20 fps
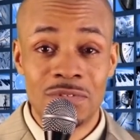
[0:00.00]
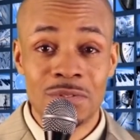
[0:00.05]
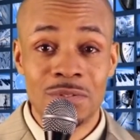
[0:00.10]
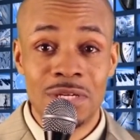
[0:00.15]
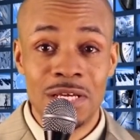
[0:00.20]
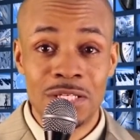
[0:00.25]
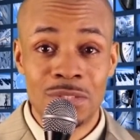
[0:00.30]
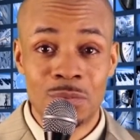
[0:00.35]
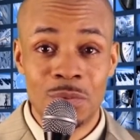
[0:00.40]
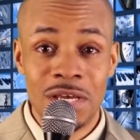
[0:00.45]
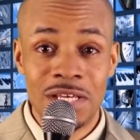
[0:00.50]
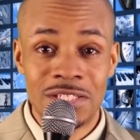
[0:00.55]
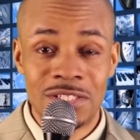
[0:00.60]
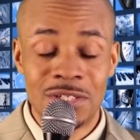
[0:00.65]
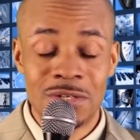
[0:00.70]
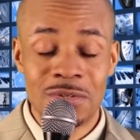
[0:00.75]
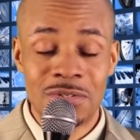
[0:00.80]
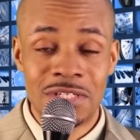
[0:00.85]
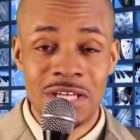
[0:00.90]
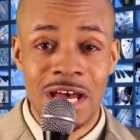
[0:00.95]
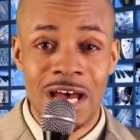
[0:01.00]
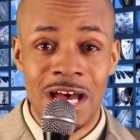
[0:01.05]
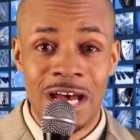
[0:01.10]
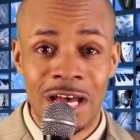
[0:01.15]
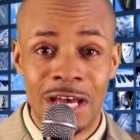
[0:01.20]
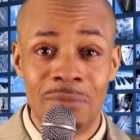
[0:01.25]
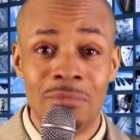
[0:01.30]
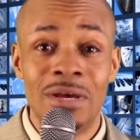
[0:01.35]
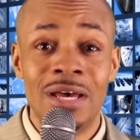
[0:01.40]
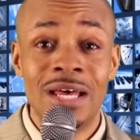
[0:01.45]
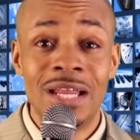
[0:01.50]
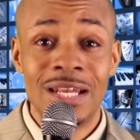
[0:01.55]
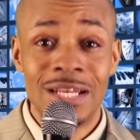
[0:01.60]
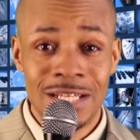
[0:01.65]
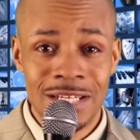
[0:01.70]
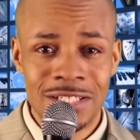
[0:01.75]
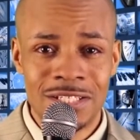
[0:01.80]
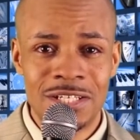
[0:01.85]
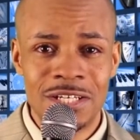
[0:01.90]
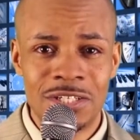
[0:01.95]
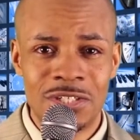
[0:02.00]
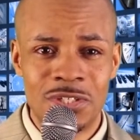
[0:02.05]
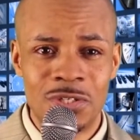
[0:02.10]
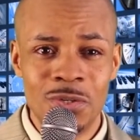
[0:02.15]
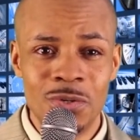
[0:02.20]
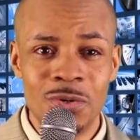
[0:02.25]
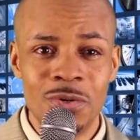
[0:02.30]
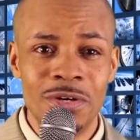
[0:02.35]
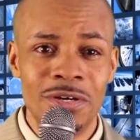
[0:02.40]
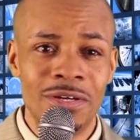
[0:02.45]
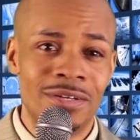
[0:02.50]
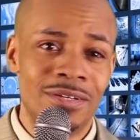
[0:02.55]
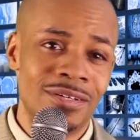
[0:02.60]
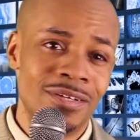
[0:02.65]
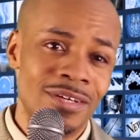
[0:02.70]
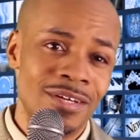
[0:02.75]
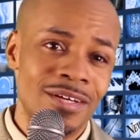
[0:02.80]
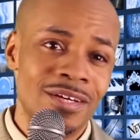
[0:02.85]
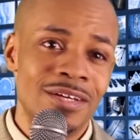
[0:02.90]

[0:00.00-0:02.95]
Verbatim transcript: so let's waste no time. Let's get to it.